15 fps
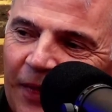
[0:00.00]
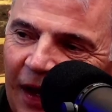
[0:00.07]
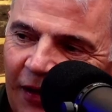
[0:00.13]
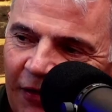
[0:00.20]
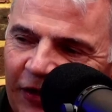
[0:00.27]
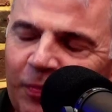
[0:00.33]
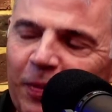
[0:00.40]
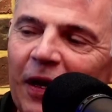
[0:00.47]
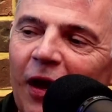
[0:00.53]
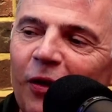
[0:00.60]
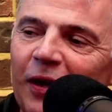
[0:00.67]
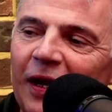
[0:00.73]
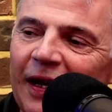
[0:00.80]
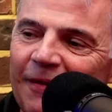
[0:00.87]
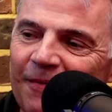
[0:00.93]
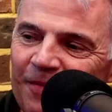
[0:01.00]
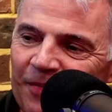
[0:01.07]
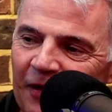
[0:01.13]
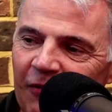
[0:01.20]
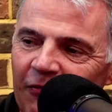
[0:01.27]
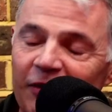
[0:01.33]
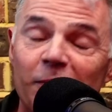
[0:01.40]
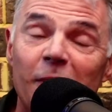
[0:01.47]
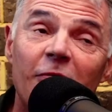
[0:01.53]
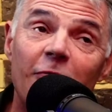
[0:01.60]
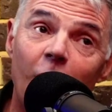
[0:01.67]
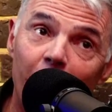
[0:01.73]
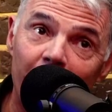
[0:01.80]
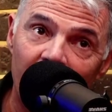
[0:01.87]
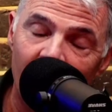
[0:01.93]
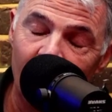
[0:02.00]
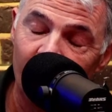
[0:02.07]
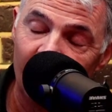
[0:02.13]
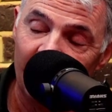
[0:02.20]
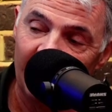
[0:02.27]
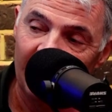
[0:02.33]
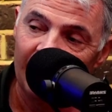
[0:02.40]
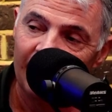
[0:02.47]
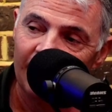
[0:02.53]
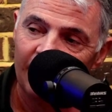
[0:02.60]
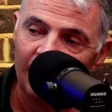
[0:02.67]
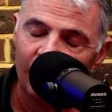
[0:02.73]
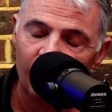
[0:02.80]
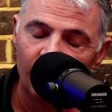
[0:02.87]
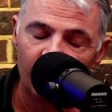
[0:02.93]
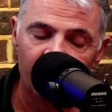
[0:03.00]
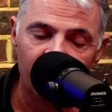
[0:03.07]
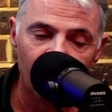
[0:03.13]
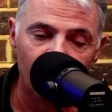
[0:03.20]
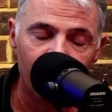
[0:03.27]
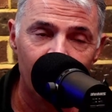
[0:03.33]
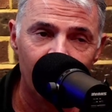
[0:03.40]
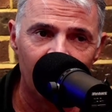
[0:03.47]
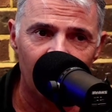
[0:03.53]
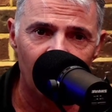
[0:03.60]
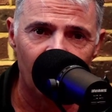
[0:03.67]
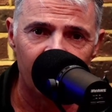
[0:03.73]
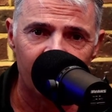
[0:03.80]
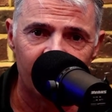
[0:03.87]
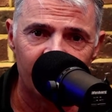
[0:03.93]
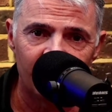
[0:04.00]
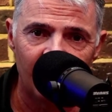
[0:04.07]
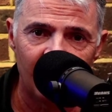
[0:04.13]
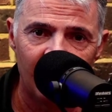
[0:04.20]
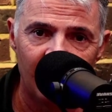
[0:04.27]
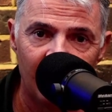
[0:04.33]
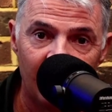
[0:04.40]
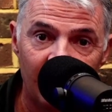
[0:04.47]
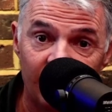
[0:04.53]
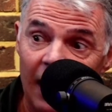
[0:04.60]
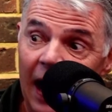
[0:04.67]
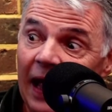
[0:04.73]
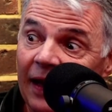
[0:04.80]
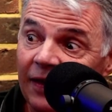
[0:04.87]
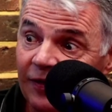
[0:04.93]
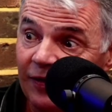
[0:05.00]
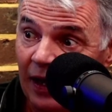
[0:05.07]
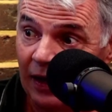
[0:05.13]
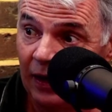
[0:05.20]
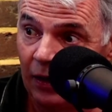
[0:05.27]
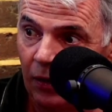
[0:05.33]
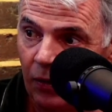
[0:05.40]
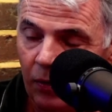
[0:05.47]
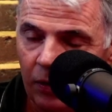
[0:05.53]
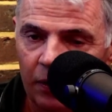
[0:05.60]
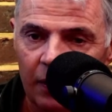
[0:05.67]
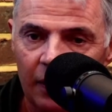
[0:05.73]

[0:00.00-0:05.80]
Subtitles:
Crispin Robin Odey, who's Rupert Murdoch's ex-son-in-law.